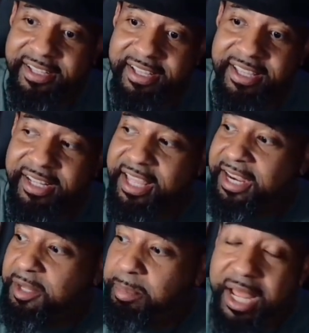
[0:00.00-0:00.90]
In the land
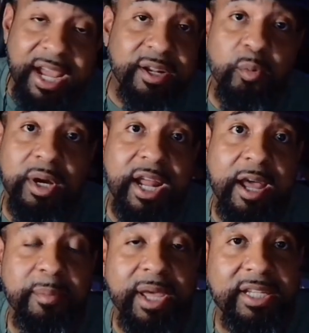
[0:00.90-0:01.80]
of the blind, the
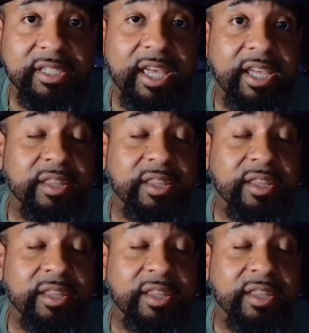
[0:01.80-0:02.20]
one-eyed man is king,